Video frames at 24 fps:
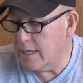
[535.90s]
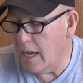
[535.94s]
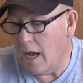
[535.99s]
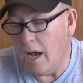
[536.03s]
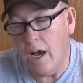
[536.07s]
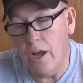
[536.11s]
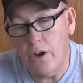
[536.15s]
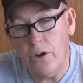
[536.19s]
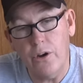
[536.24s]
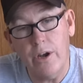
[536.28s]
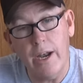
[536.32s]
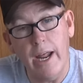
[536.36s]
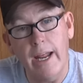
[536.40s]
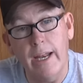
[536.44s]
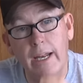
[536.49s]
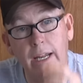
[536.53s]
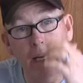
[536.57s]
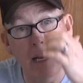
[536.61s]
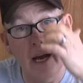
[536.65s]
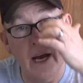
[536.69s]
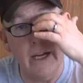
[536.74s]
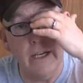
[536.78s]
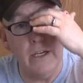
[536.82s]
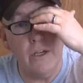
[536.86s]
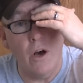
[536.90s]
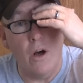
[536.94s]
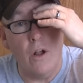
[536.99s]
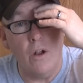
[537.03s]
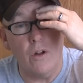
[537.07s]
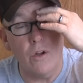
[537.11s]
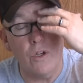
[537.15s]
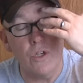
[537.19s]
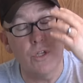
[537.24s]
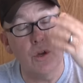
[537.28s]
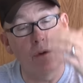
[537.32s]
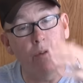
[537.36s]

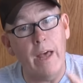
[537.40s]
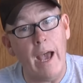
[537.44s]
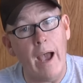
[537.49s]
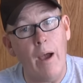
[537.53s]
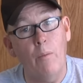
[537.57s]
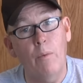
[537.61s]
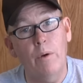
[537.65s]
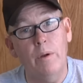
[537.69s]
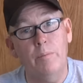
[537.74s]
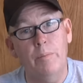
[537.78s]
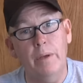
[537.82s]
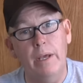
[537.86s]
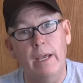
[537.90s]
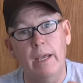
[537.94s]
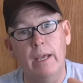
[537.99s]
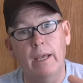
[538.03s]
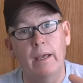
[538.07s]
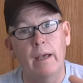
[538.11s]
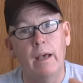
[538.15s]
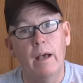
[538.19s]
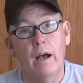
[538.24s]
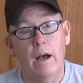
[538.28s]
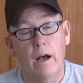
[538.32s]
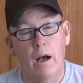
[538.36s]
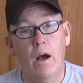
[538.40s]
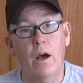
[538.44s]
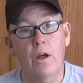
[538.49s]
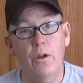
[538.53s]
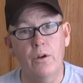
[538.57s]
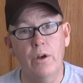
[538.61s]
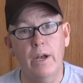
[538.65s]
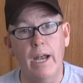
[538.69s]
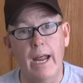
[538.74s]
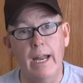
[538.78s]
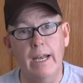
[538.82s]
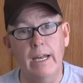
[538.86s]
$189. So that would be
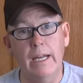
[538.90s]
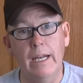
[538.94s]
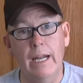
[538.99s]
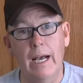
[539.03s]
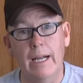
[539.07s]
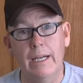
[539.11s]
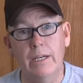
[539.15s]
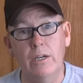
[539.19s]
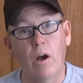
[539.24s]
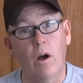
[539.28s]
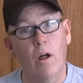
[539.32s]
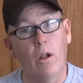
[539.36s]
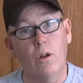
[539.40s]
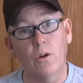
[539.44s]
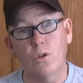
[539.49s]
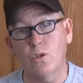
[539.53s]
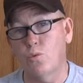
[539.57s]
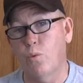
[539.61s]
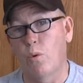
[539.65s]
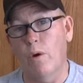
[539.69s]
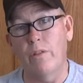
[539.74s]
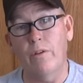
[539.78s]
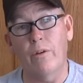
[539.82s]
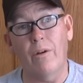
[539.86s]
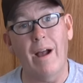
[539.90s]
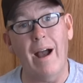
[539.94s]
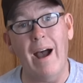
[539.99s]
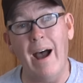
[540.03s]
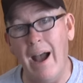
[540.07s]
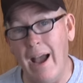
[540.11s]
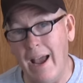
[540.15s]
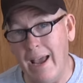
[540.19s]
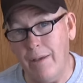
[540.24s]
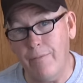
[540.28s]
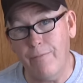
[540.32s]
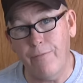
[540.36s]
$189 whether
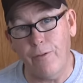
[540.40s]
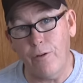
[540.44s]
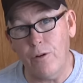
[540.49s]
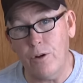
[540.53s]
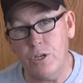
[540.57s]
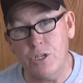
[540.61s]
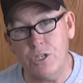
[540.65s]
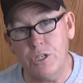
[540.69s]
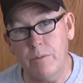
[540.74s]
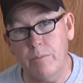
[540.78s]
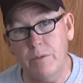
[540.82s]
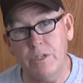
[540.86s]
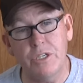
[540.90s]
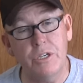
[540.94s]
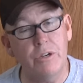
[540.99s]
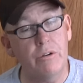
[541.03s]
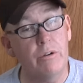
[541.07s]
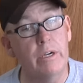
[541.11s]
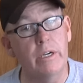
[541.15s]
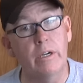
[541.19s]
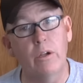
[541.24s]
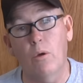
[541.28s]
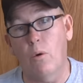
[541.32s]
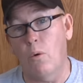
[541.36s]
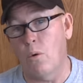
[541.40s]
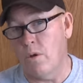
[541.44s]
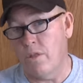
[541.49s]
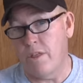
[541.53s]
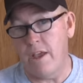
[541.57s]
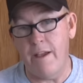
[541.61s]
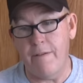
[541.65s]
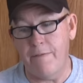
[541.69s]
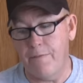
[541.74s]
I furnish the material or they